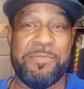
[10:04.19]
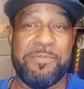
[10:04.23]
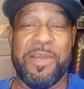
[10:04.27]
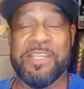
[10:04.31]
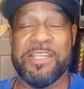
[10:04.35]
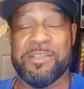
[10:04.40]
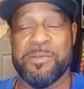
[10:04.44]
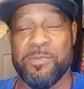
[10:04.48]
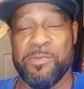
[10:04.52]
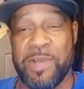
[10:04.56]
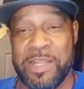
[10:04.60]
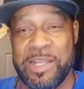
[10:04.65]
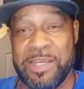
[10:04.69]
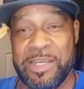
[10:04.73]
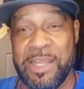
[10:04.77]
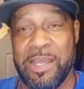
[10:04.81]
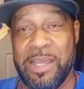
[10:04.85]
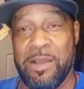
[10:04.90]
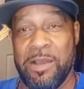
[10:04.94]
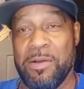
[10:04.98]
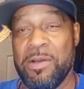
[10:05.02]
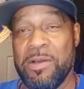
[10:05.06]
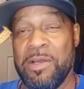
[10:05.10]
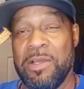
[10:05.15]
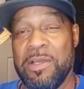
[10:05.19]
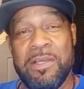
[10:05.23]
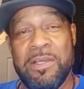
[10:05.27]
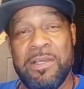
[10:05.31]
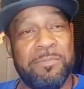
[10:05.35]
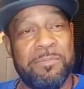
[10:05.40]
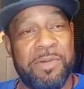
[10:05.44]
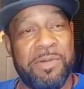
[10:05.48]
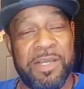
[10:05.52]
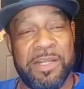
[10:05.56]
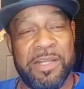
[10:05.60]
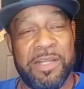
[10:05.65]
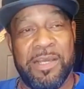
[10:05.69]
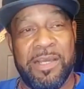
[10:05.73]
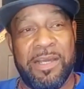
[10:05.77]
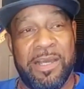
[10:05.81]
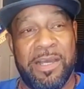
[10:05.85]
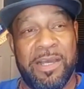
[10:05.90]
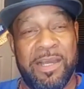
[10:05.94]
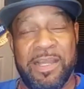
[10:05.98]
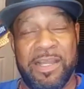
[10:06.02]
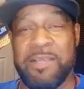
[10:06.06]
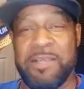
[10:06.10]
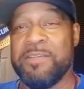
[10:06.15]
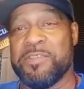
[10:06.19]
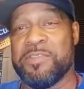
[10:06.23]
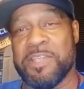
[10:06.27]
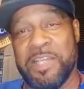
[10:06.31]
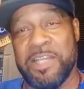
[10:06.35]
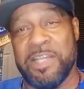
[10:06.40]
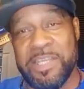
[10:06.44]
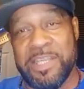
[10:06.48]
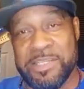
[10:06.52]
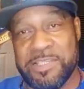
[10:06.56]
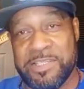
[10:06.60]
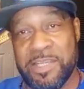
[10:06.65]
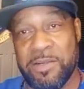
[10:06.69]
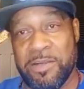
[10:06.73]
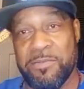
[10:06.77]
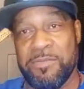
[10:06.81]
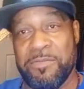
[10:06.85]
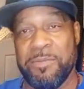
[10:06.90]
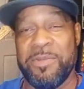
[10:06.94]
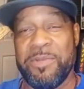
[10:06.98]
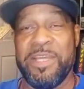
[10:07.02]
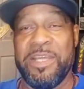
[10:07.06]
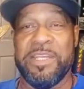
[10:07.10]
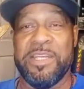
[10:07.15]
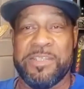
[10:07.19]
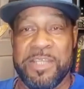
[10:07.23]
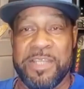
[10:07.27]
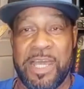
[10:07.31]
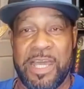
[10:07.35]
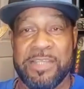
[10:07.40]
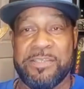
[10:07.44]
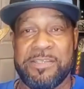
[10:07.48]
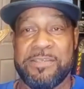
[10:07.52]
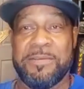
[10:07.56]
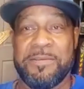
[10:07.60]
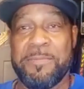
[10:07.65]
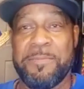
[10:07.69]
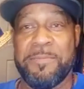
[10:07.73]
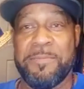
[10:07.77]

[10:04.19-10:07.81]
passed away now, but he was the lead singer from In Excess.